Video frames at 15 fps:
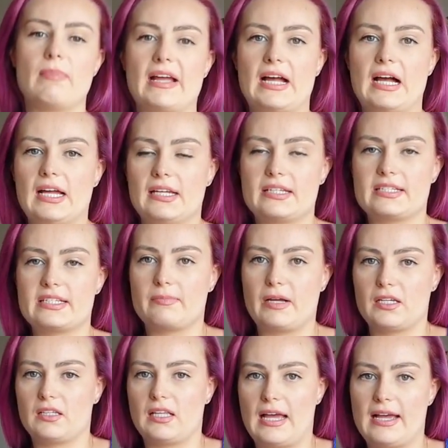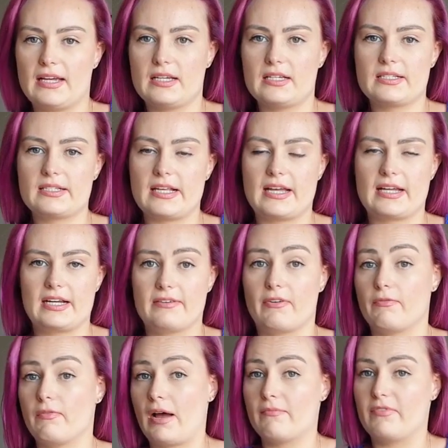my height is in my legs and I have
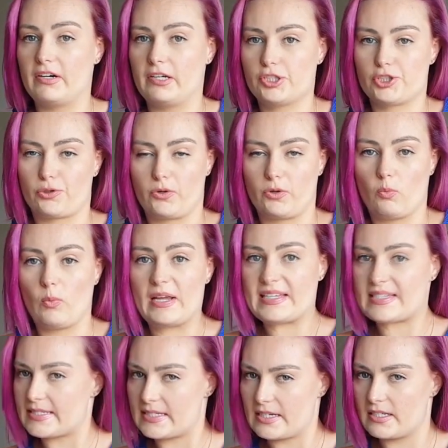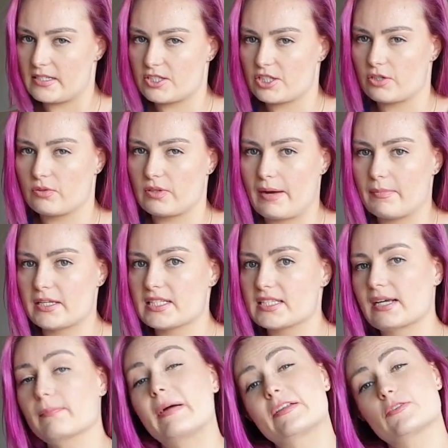a, I'm very short waisted. So yeah. that means
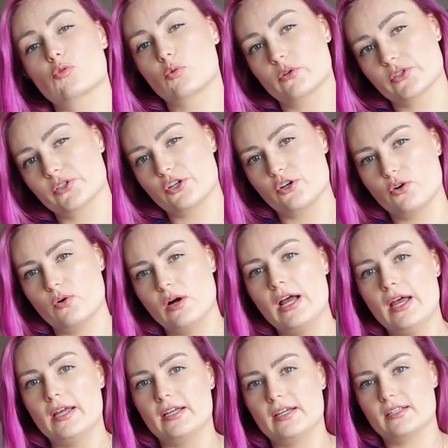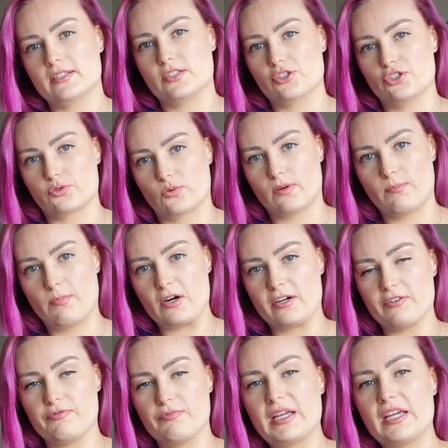like my torso is the short
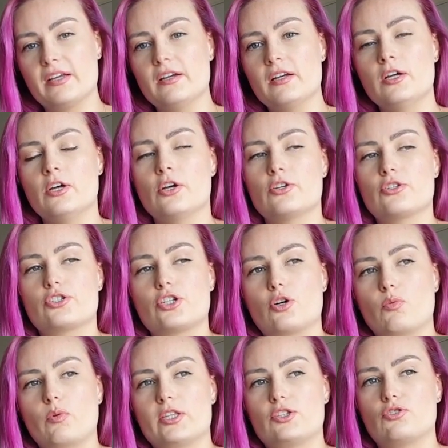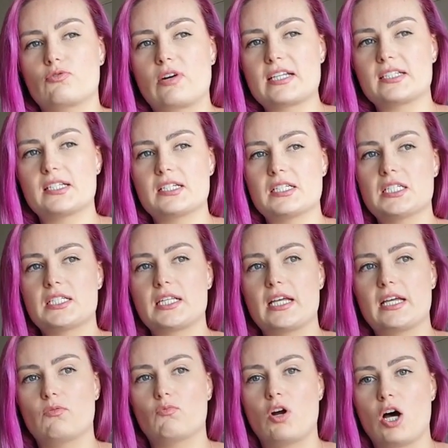part of me. So with dresses
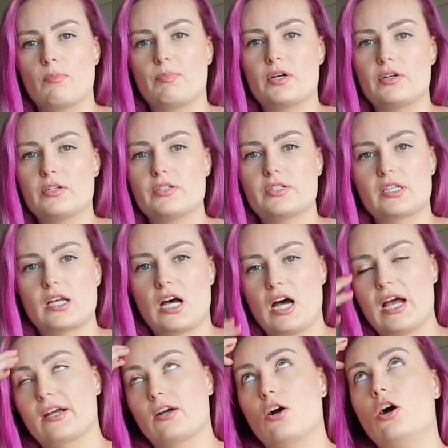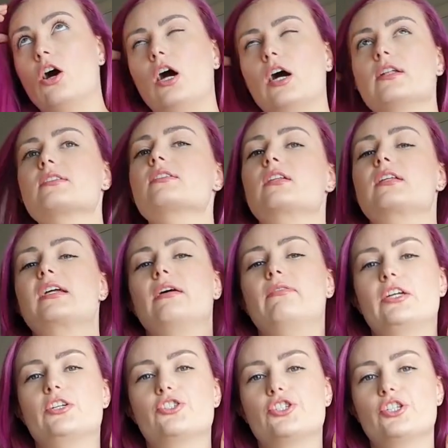and rompers, I constantly have
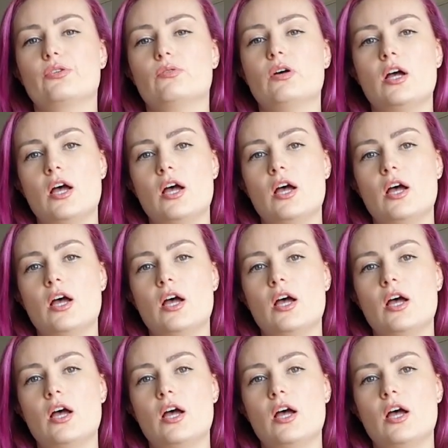an issue